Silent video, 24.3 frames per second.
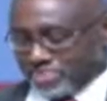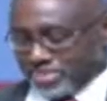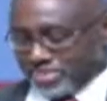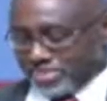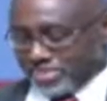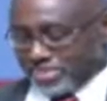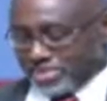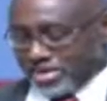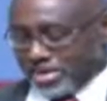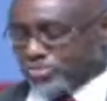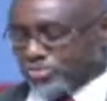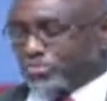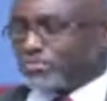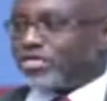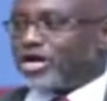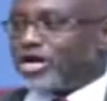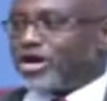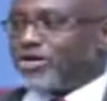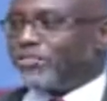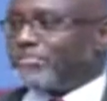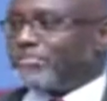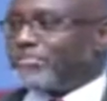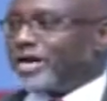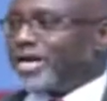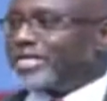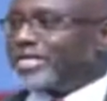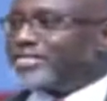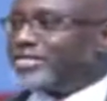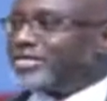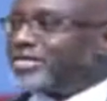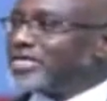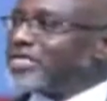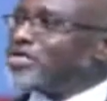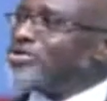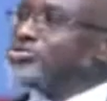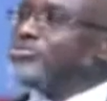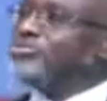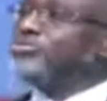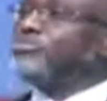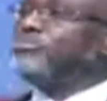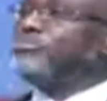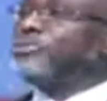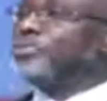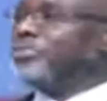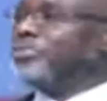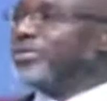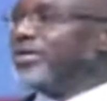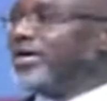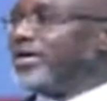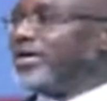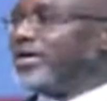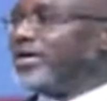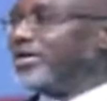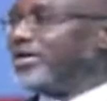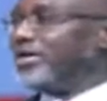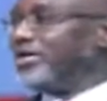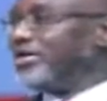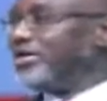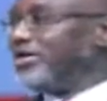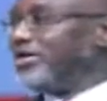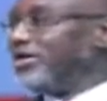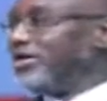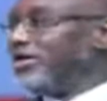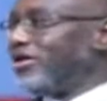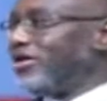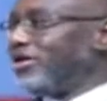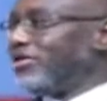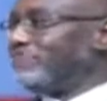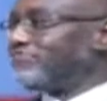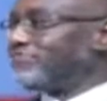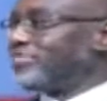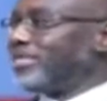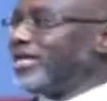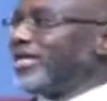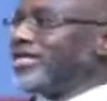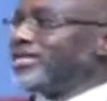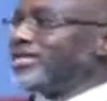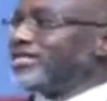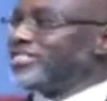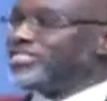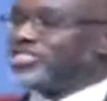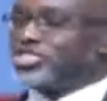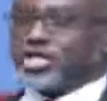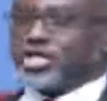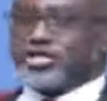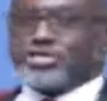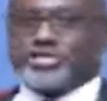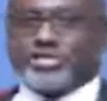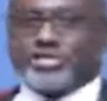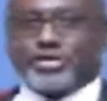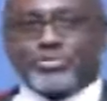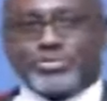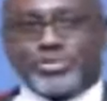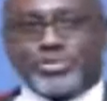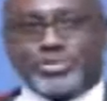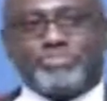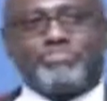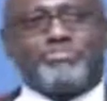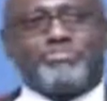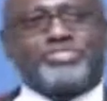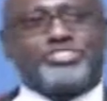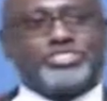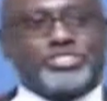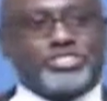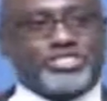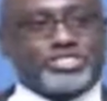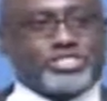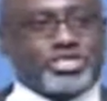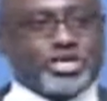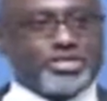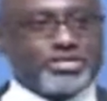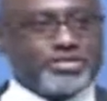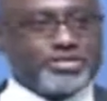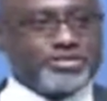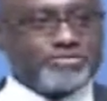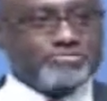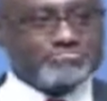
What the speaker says: It was our manly Kirubis way of telling each other that we'd miss each other.